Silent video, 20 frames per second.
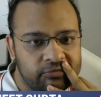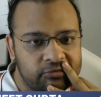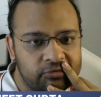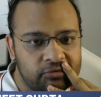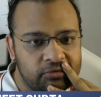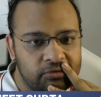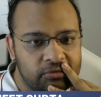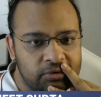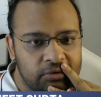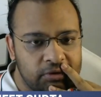
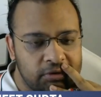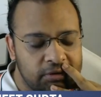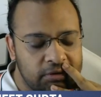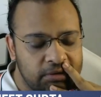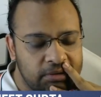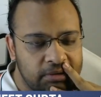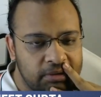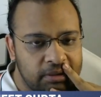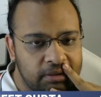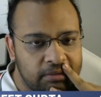
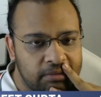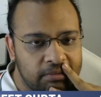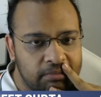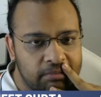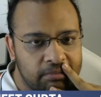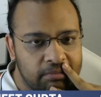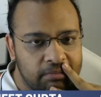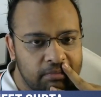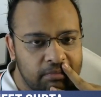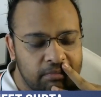So
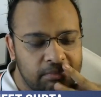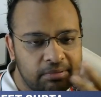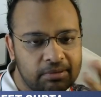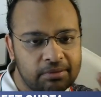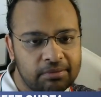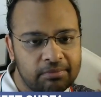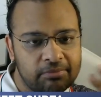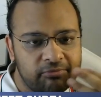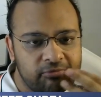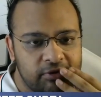
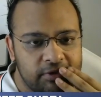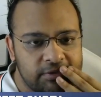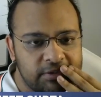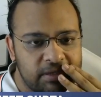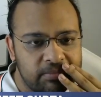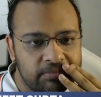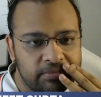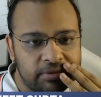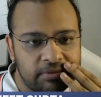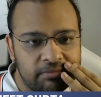for
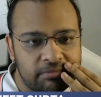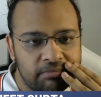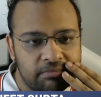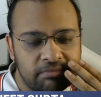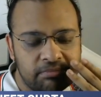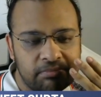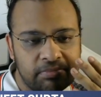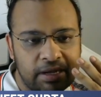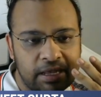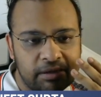example,
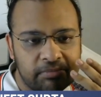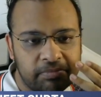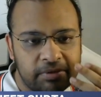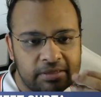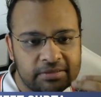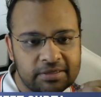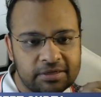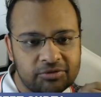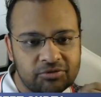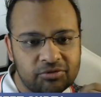black
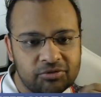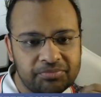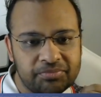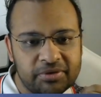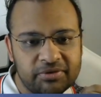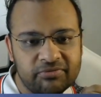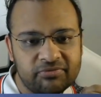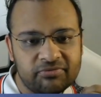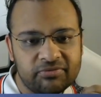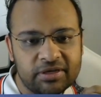plays, I don't know,
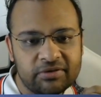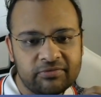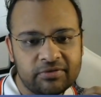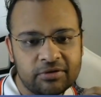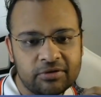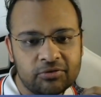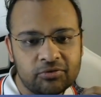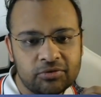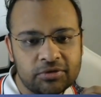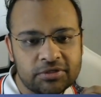b5,
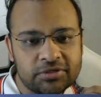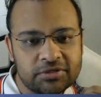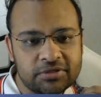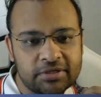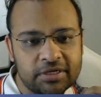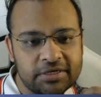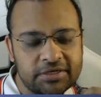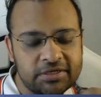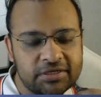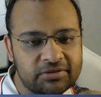we'll go just
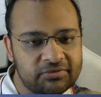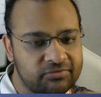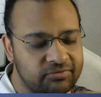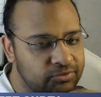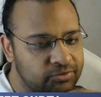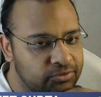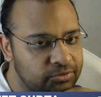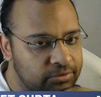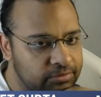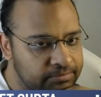knight
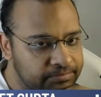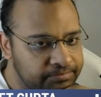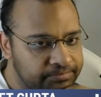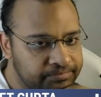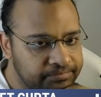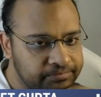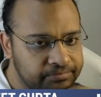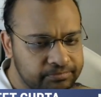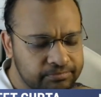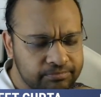g4,
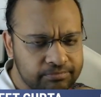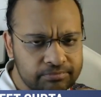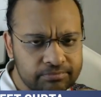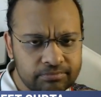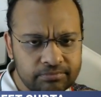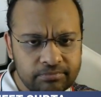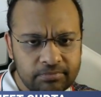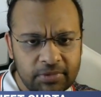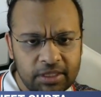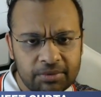
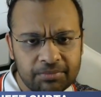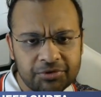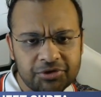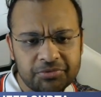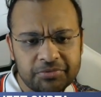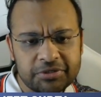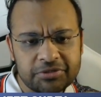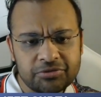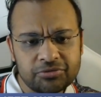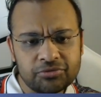
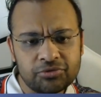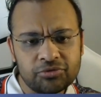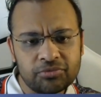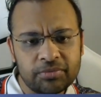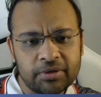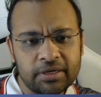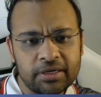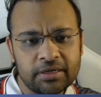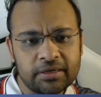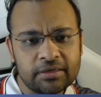bishop has to go
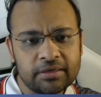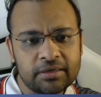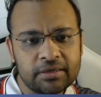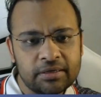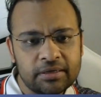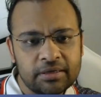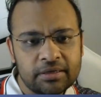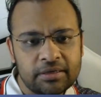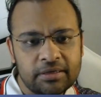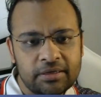back,
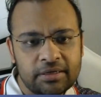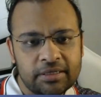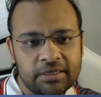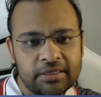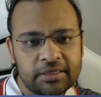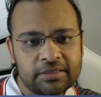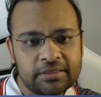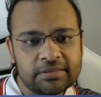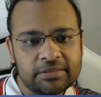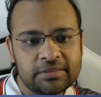
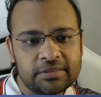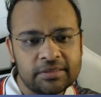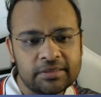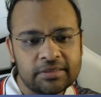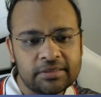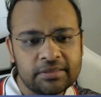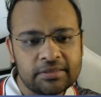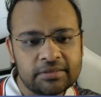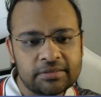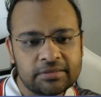
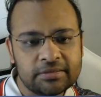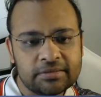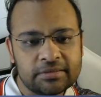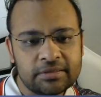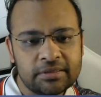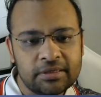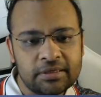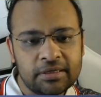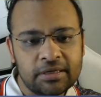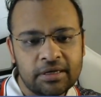takes,
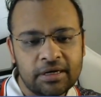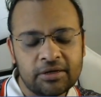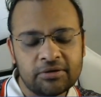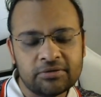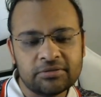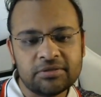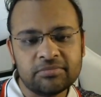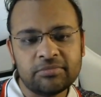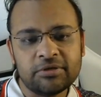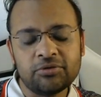now
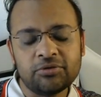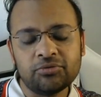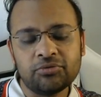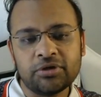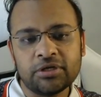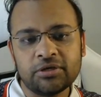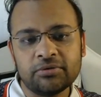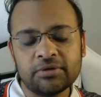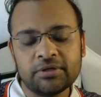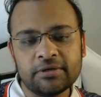simply rook
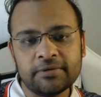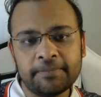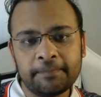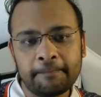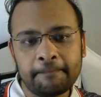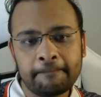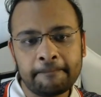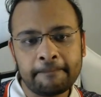d1,